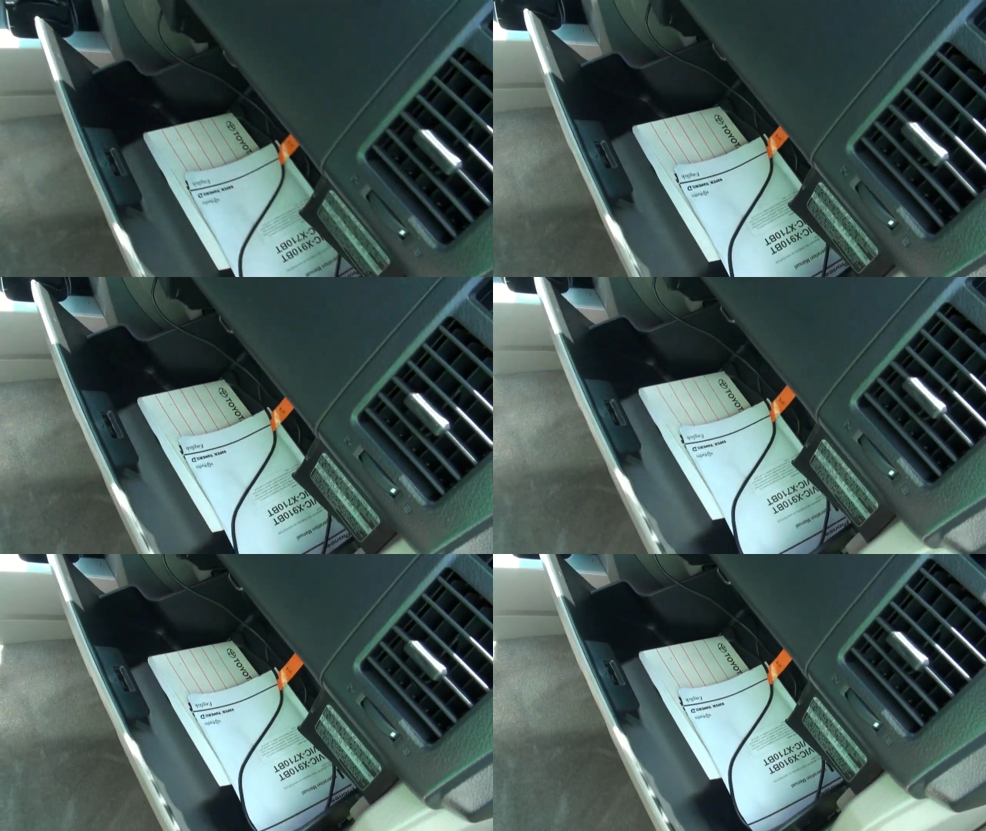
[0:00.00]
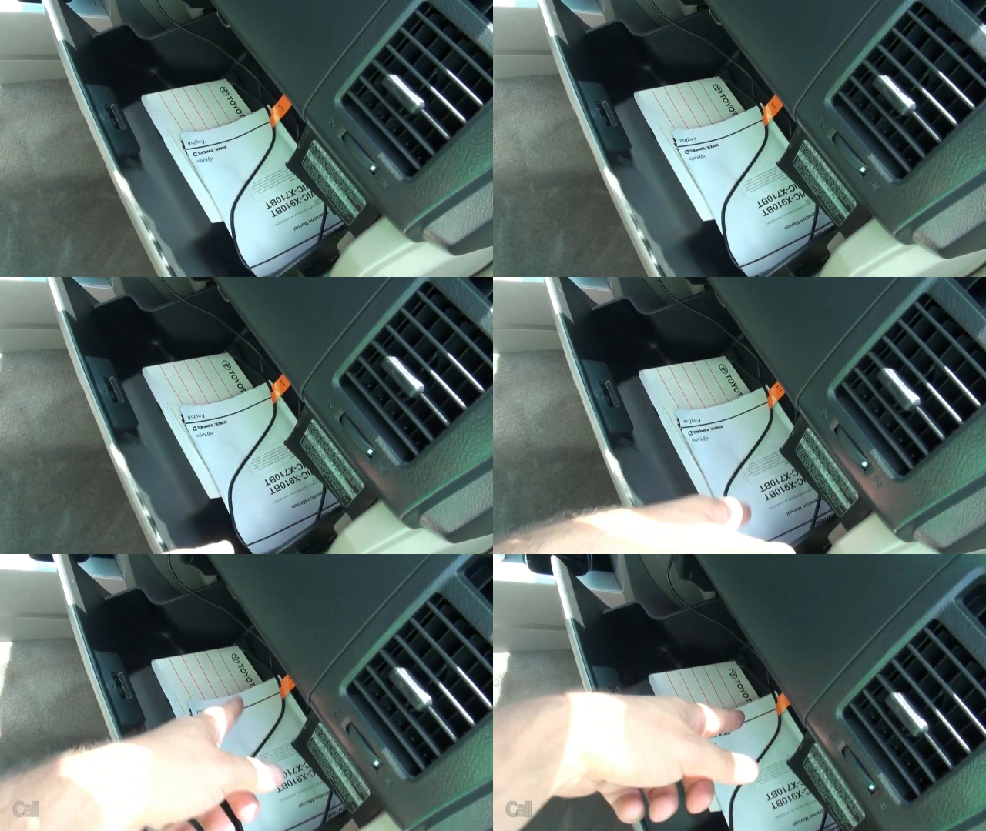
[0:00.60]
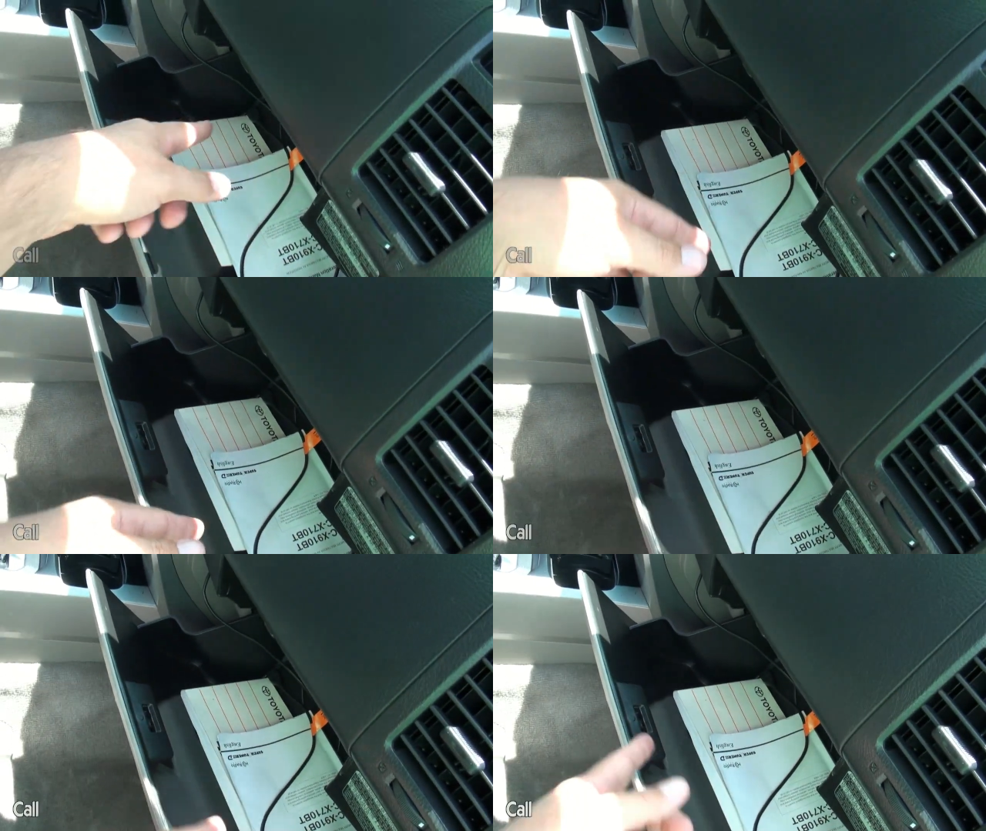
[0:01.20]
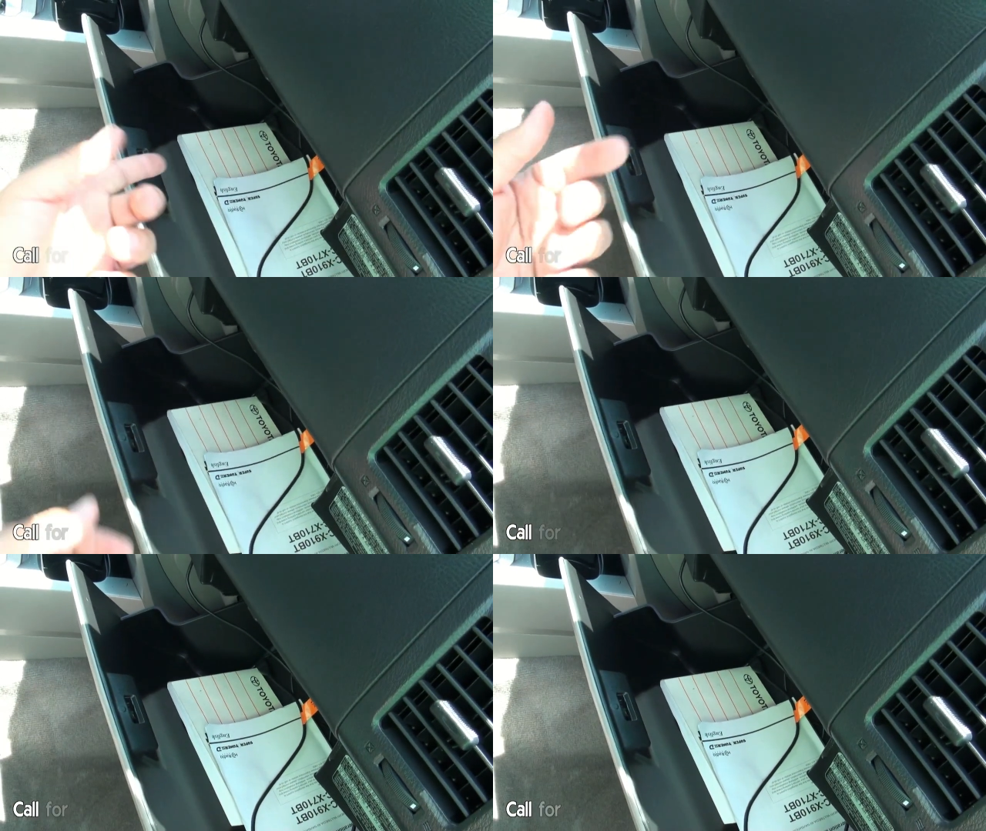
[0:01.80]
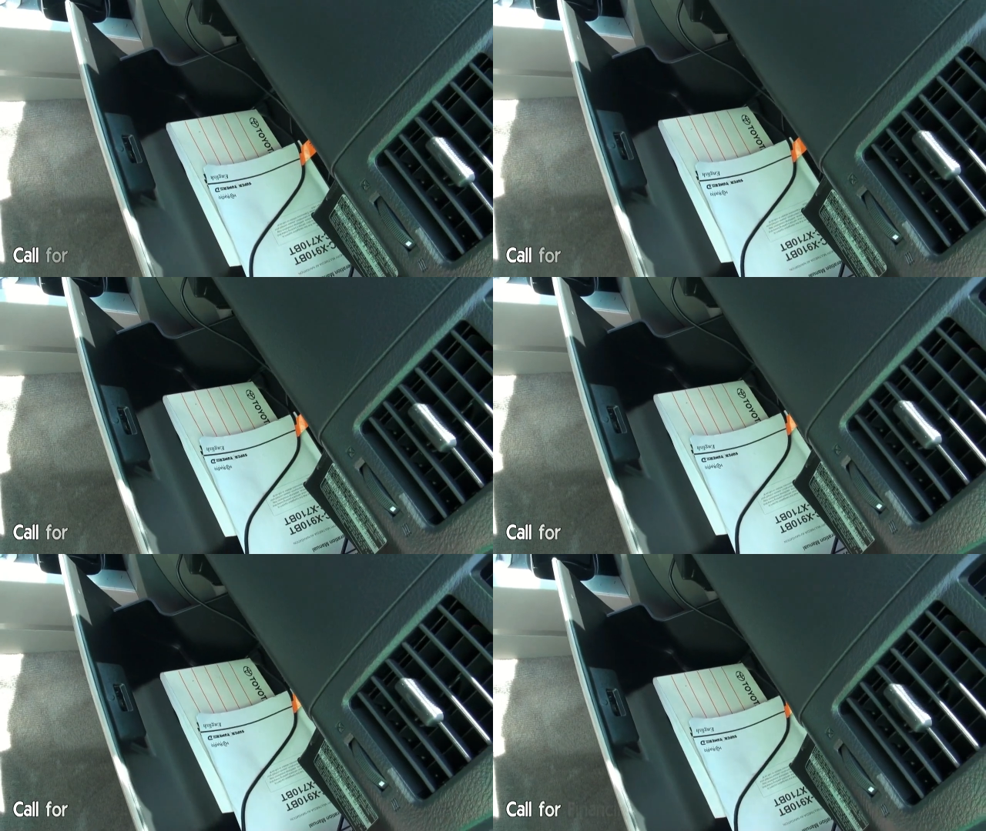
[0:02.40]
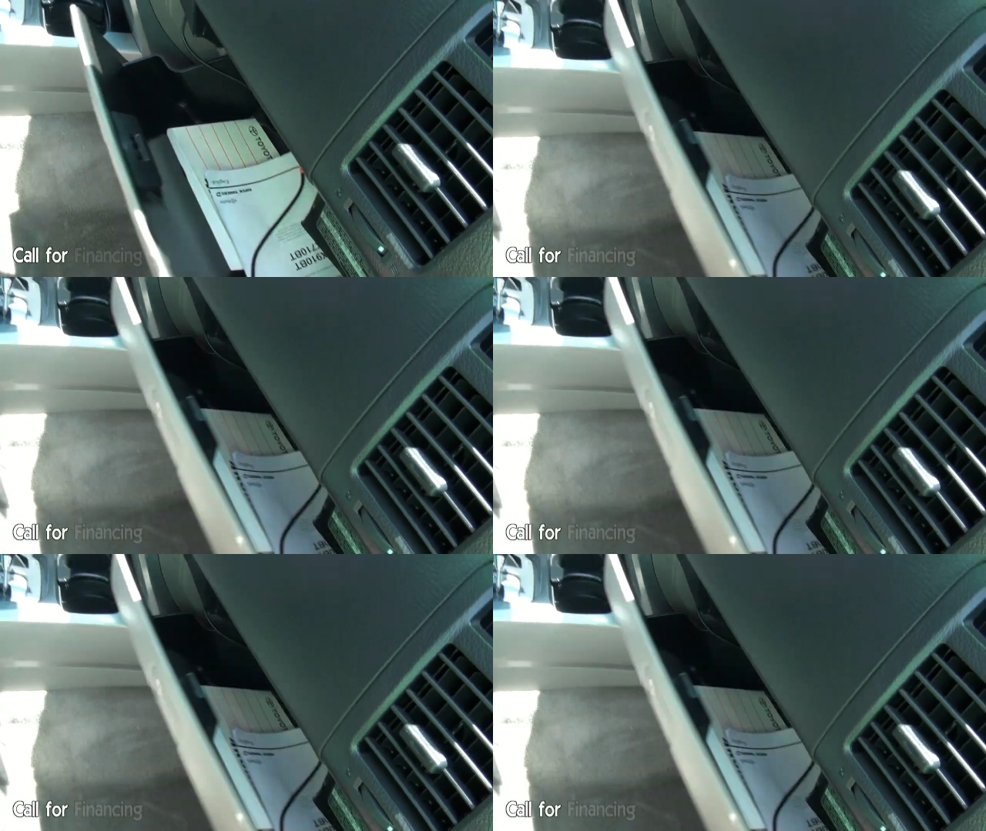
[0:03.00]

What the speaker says: [unreadable: no face in view]